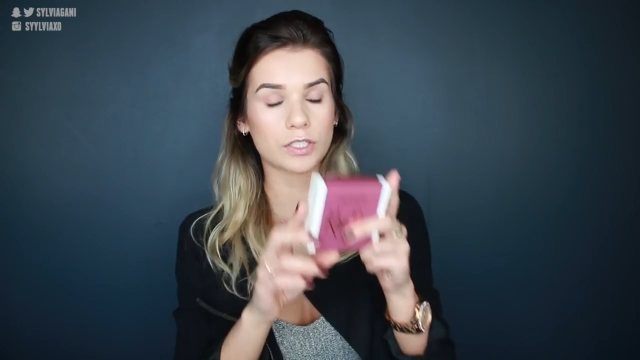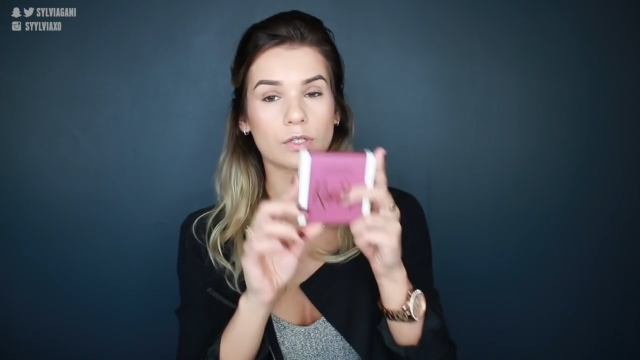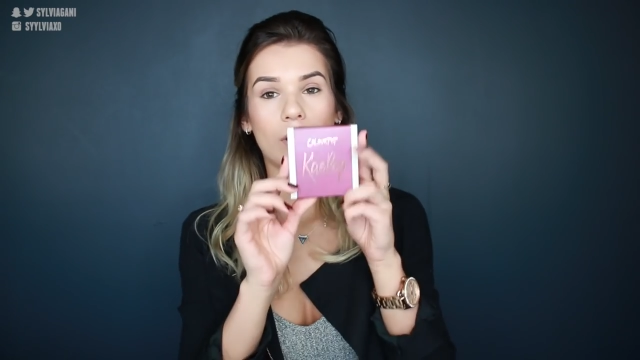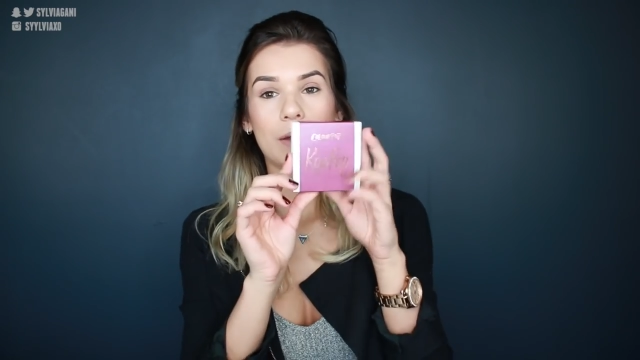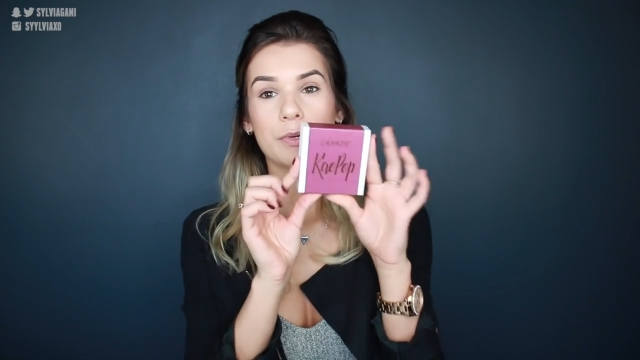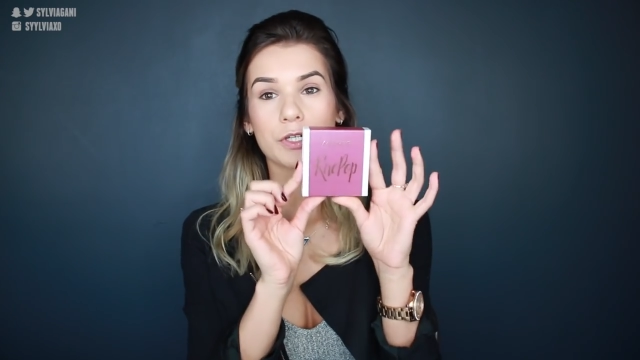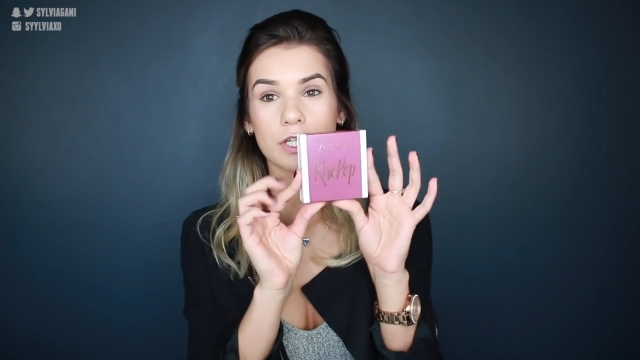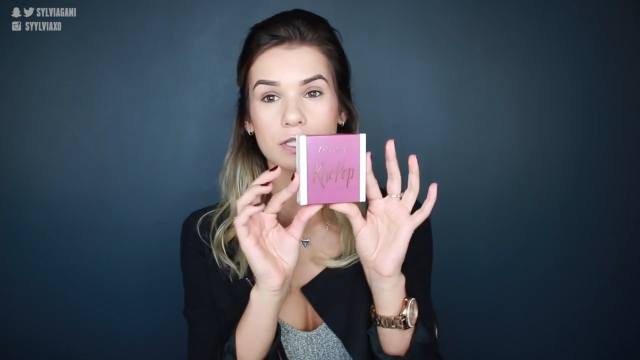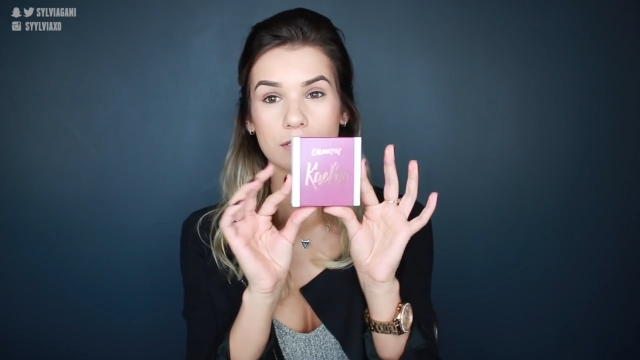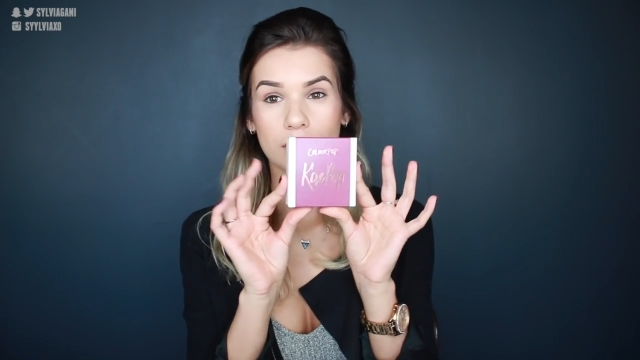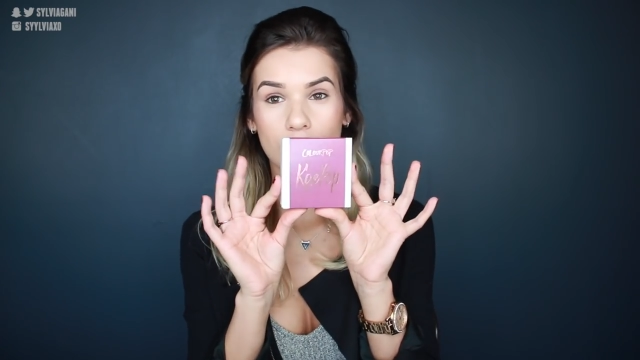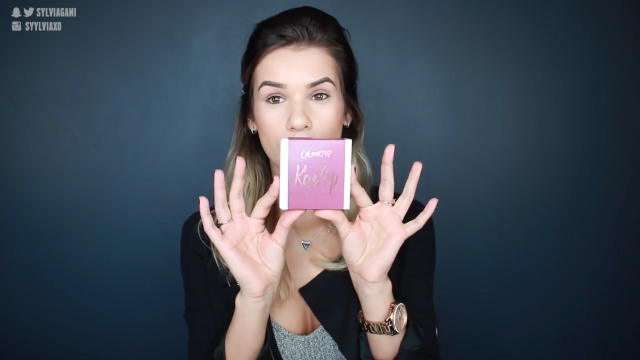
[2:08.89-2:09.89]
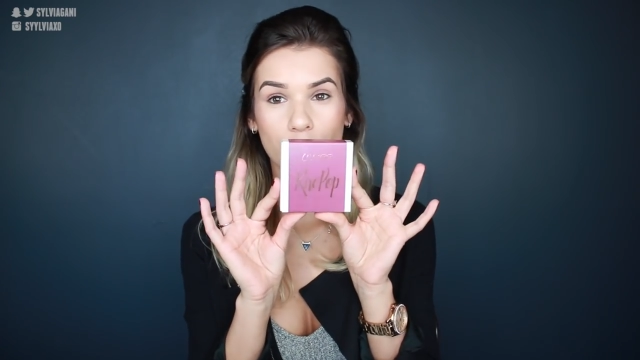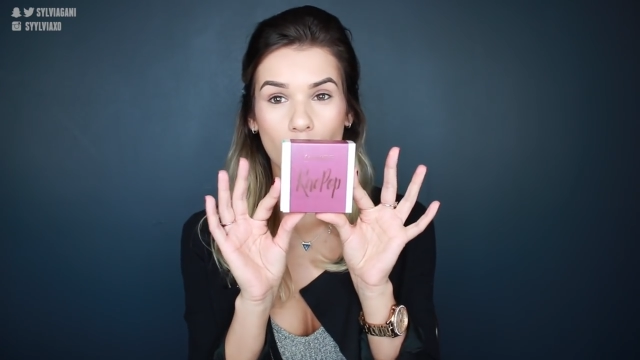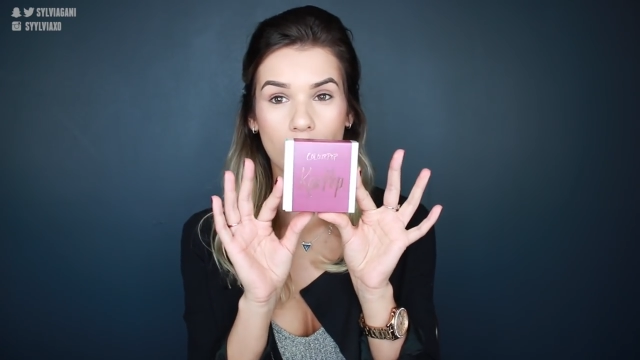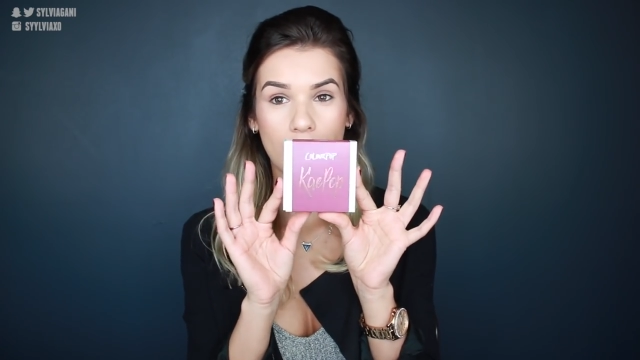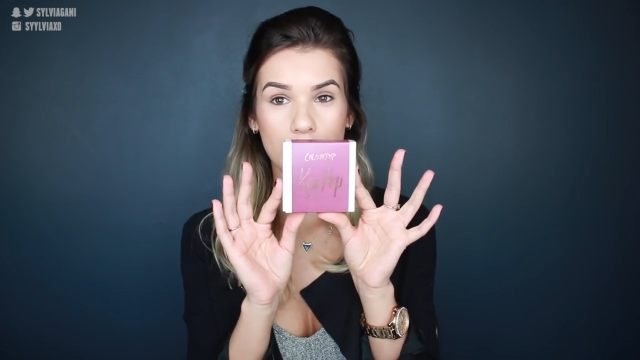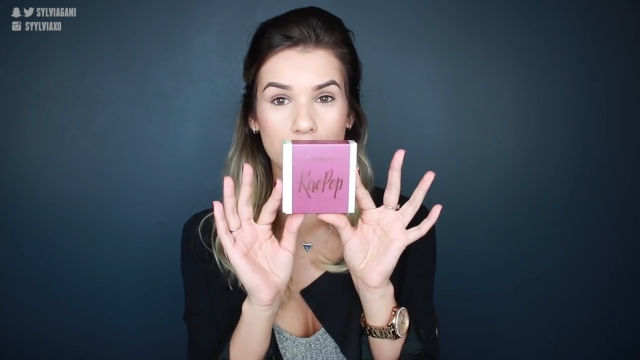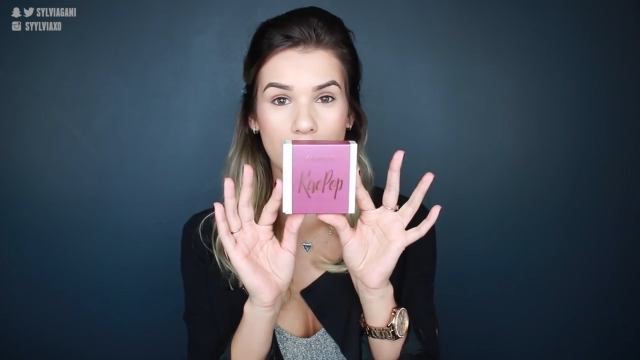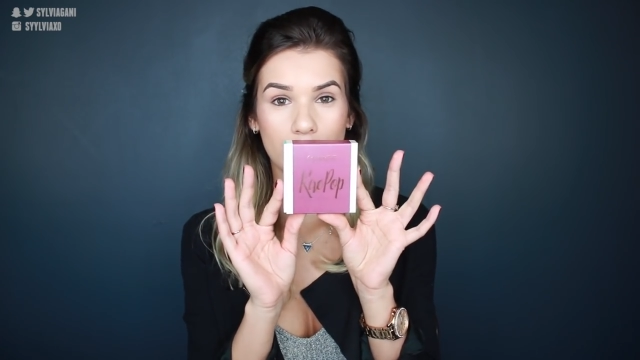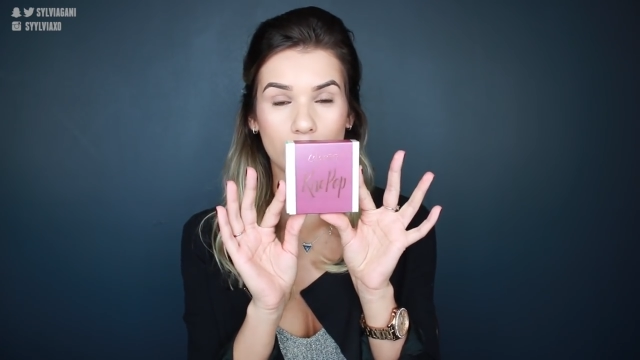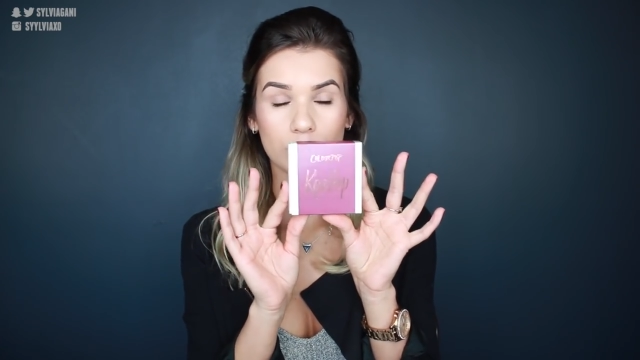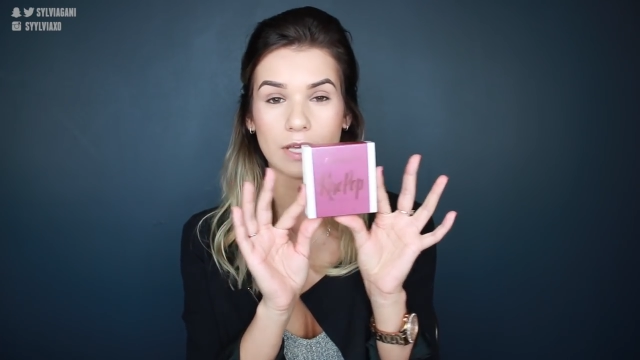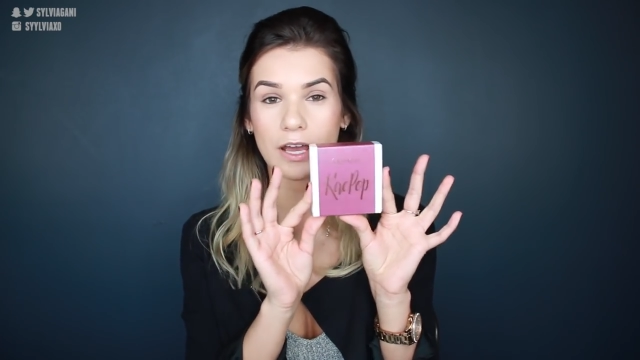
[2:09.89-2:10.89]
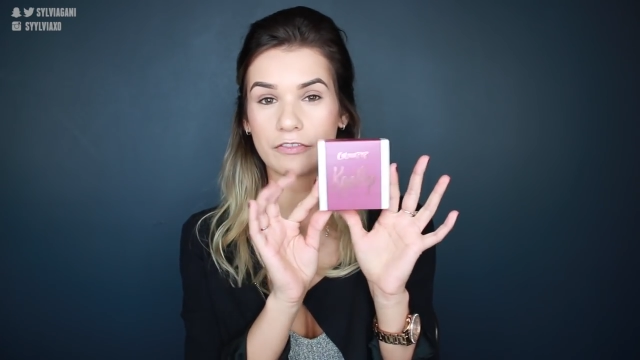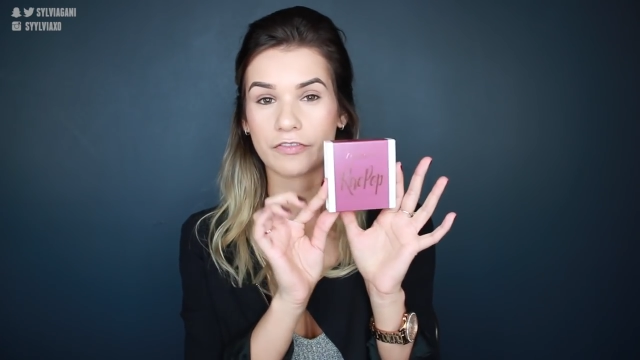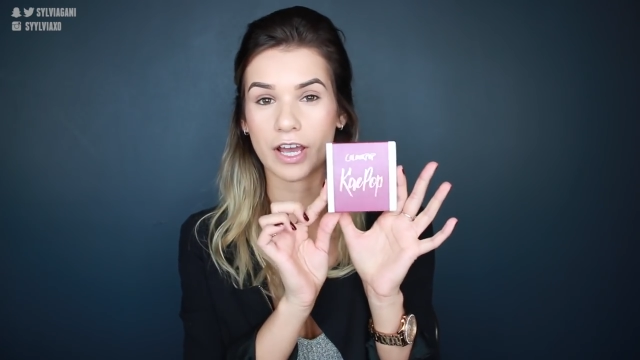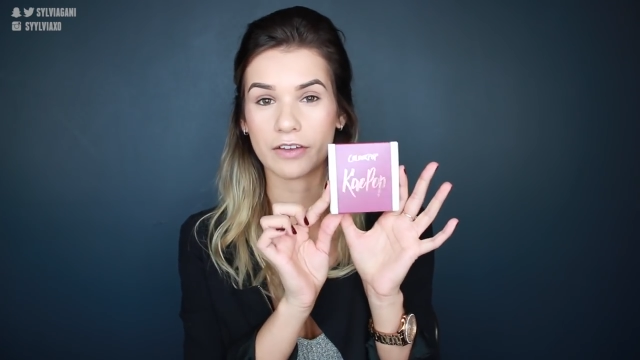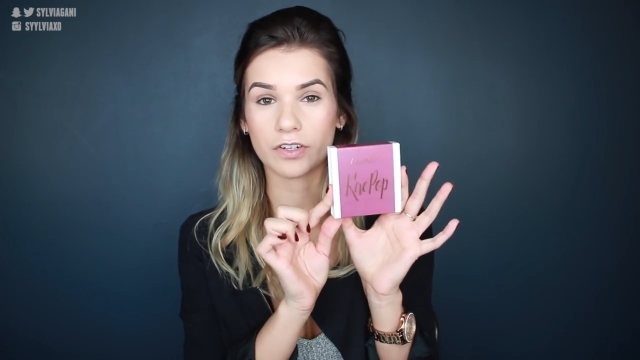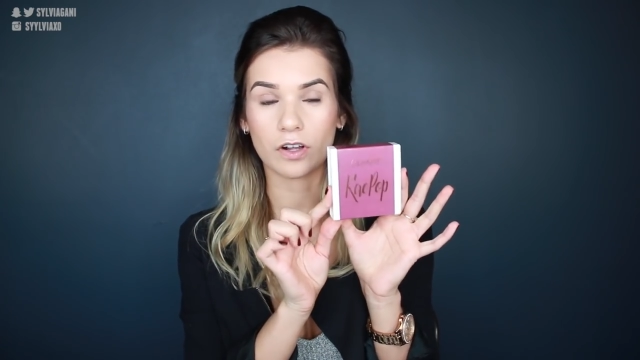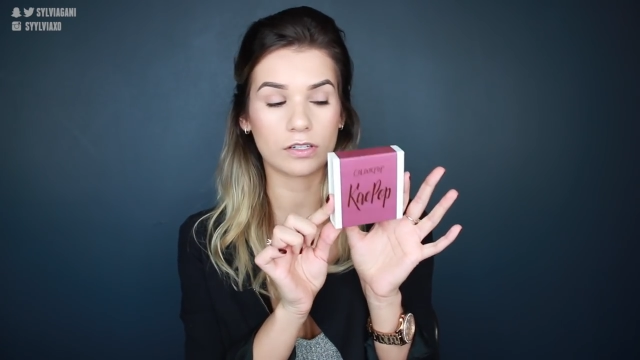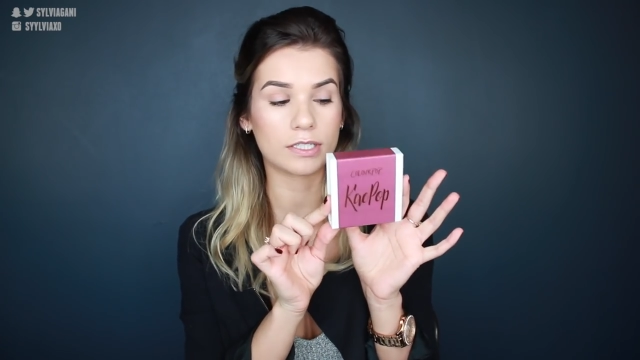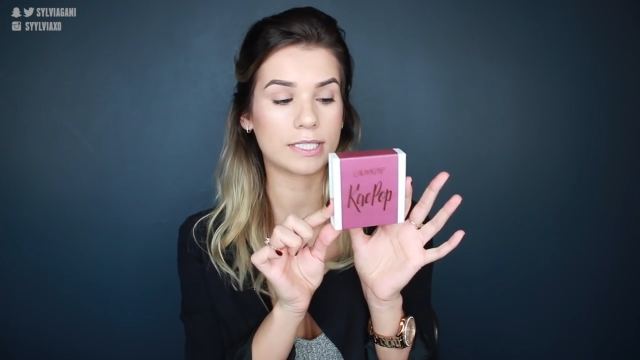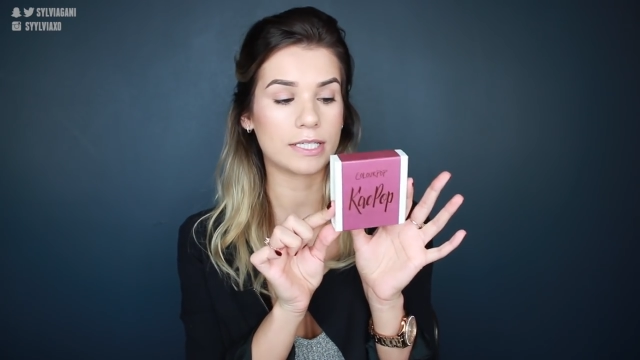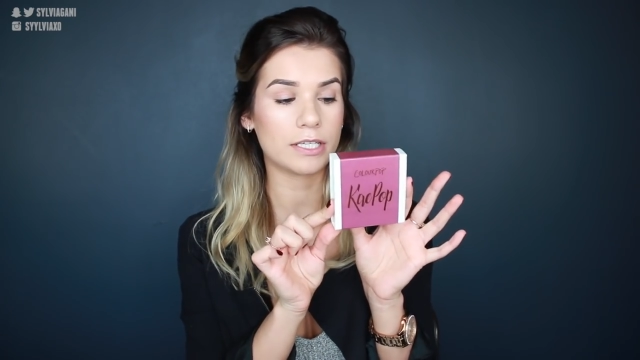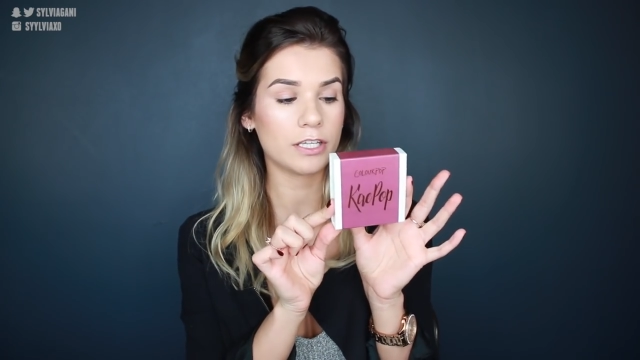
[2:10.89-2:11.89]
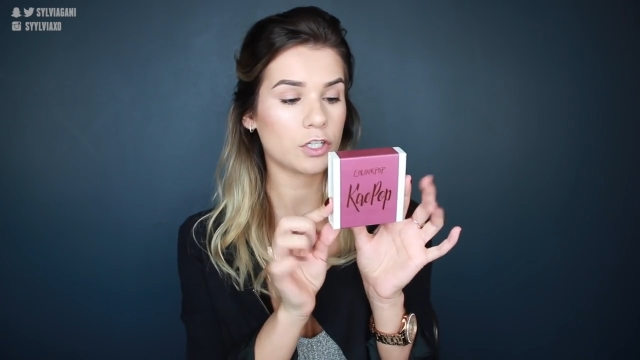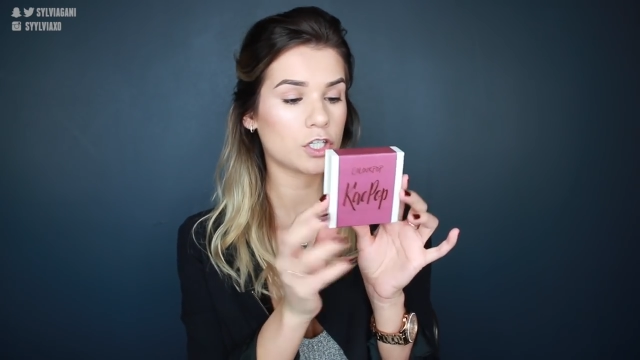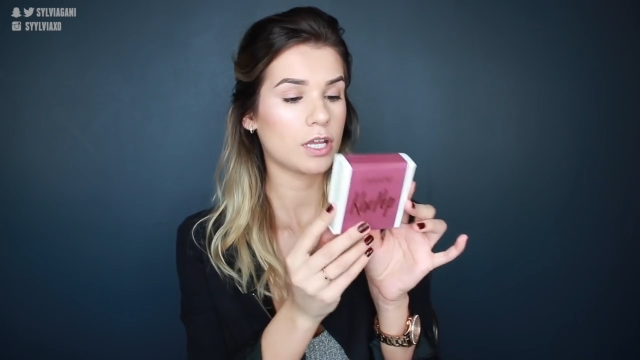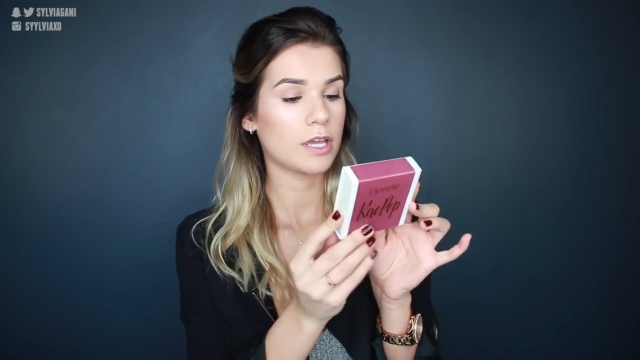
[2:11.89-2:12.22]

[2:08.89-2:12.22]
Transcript: So I purchased the four eyeshadows at $5 each.